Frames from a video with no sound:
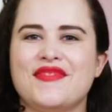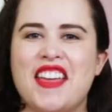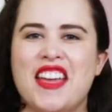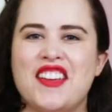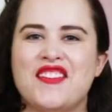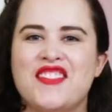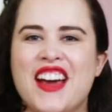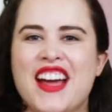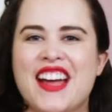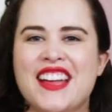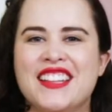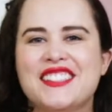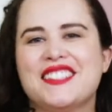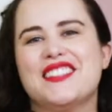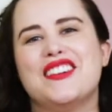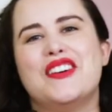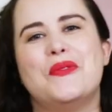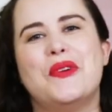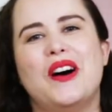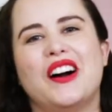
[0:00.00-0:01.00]
Hey friends,
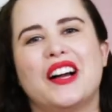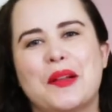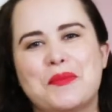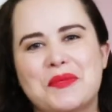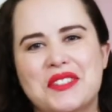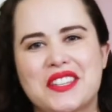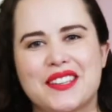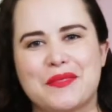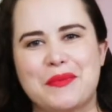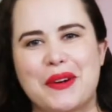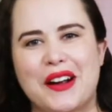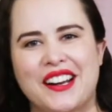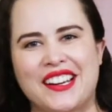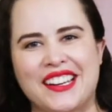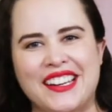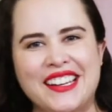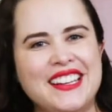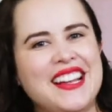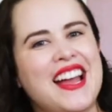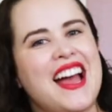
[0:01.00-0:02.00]
welcome to the
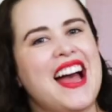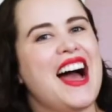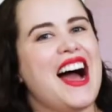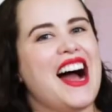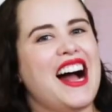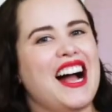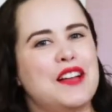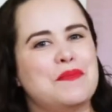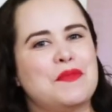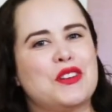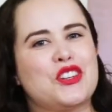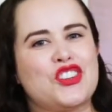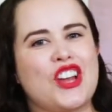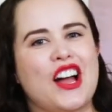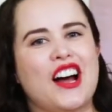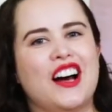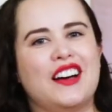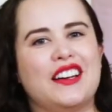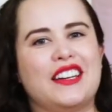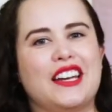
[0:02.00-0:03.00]
party. I'm
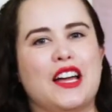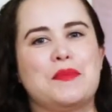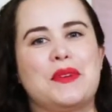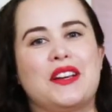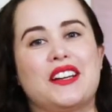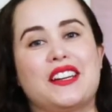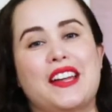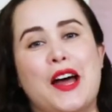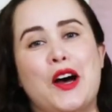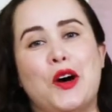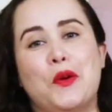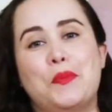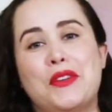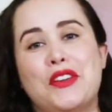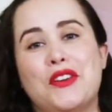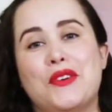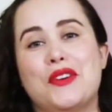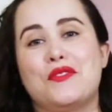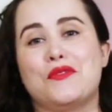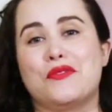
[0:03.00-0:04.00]
Michelle and I'm here to help you
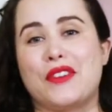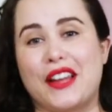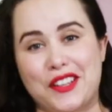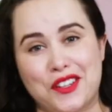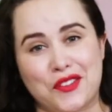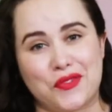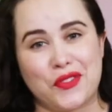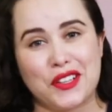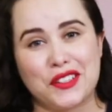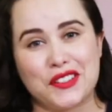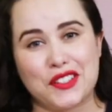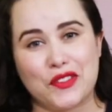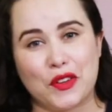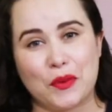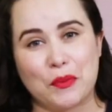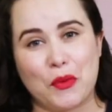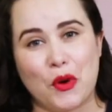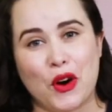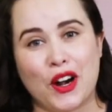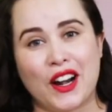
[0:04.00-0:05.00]
invite your friends over
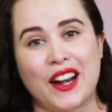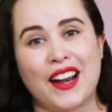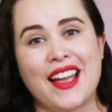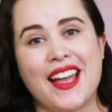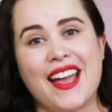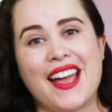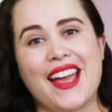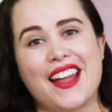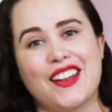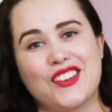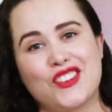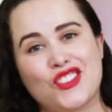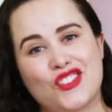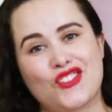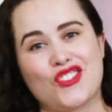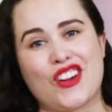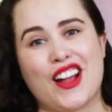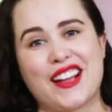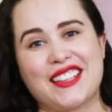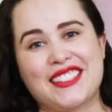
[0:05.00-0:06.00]
more and
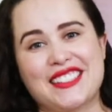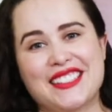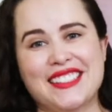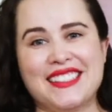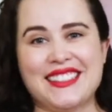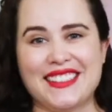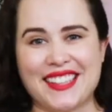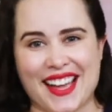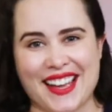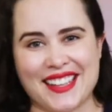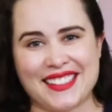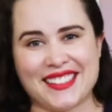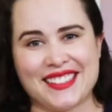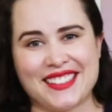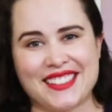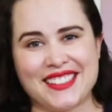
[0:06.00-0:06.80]
stress less.